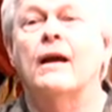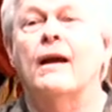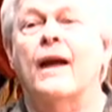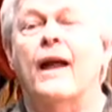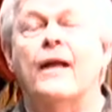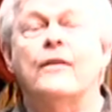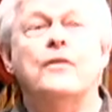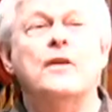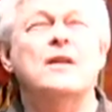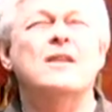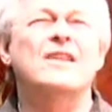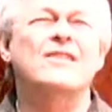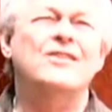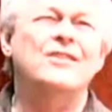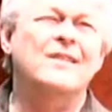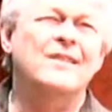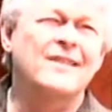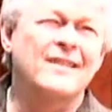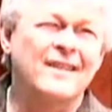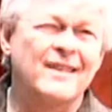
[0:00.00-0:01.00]
and then
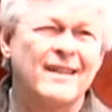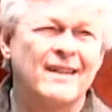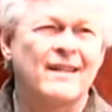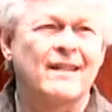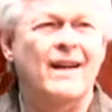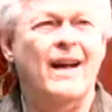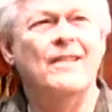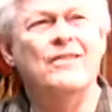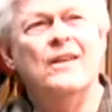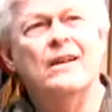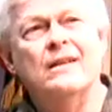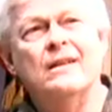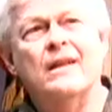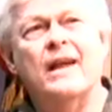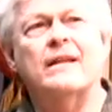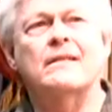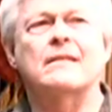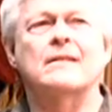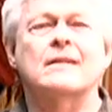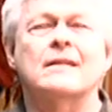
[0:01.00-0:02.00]

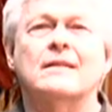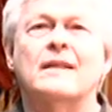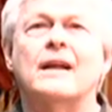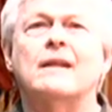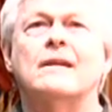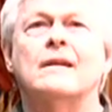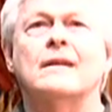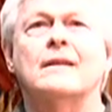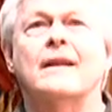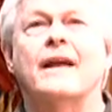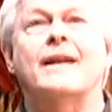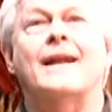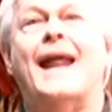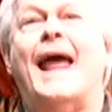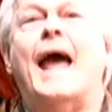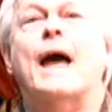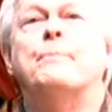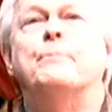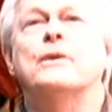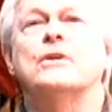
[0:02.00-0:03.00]
let it
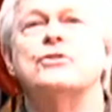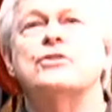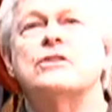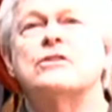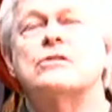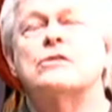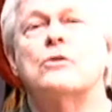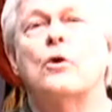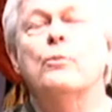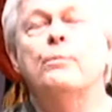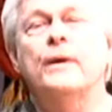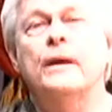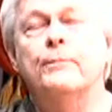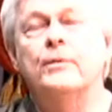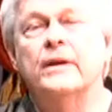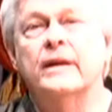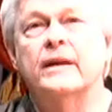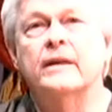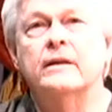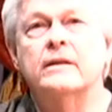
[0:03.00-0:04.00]
happen. Just throw
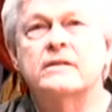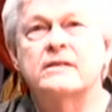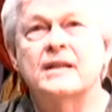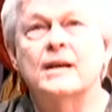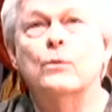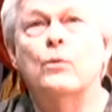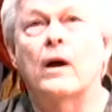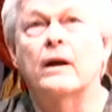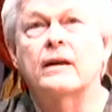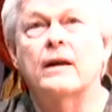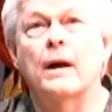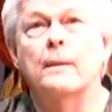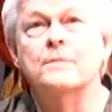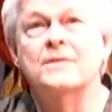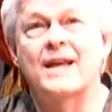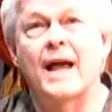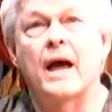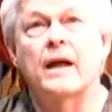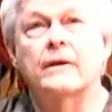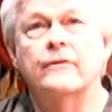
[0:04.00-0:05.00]
people in and see what
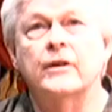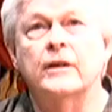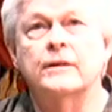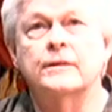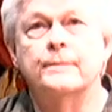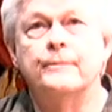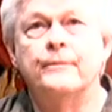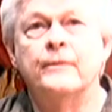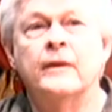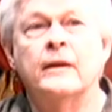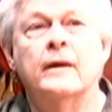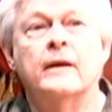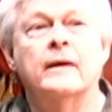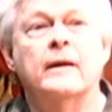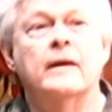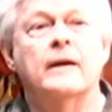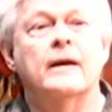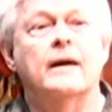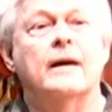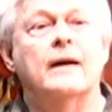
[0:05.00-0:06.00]
comes out of it.
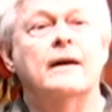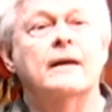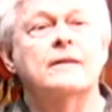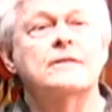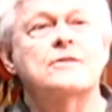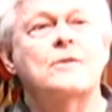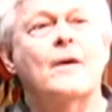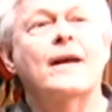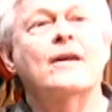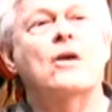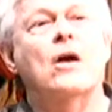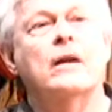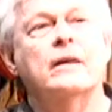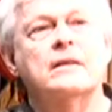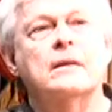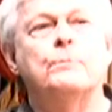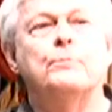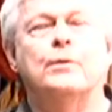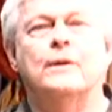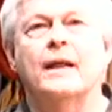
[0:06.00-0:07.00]
So I call
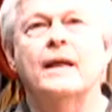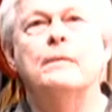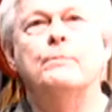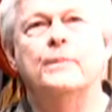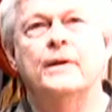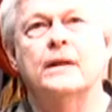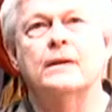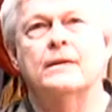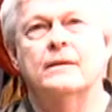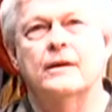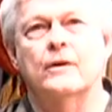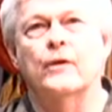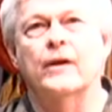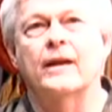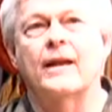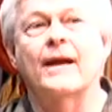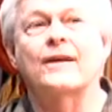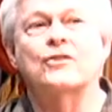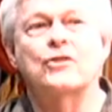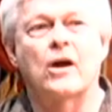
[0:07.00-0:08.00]
it the playpen theory,
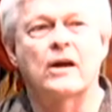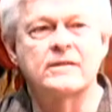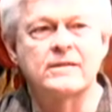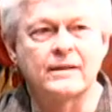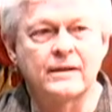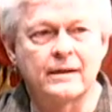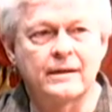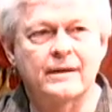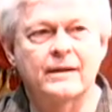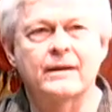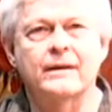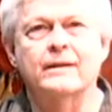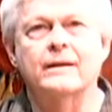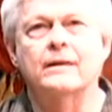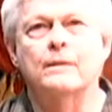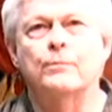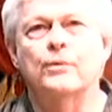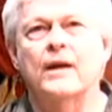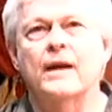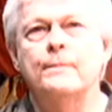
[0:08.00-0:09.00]
like tossing a kid
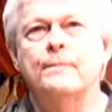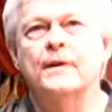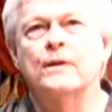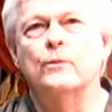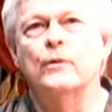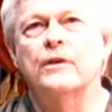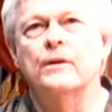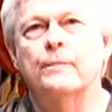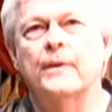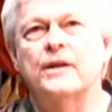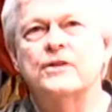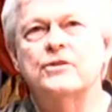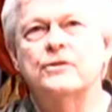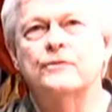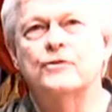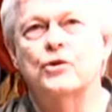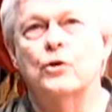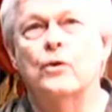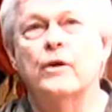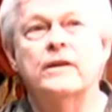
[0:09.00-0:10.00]
in a playpen with a bunch
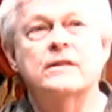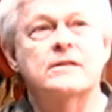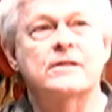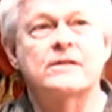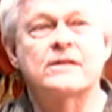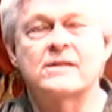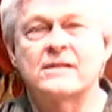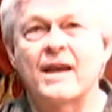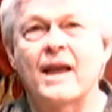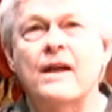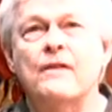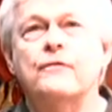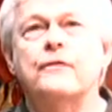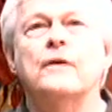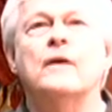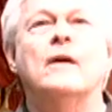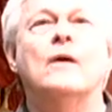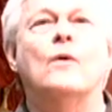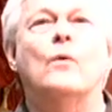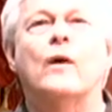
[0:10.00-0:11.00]
of toys. It's safe.
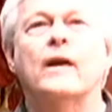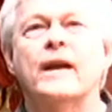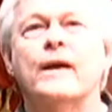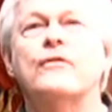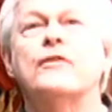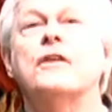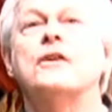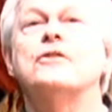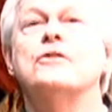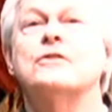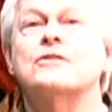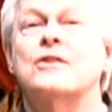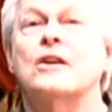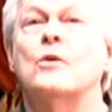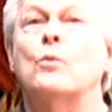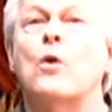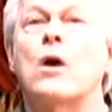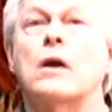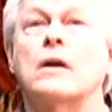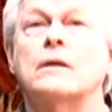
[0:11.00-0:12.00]
Whatever they do is going
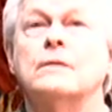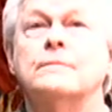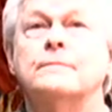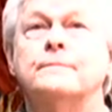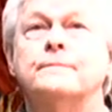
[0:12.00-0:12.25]
to work.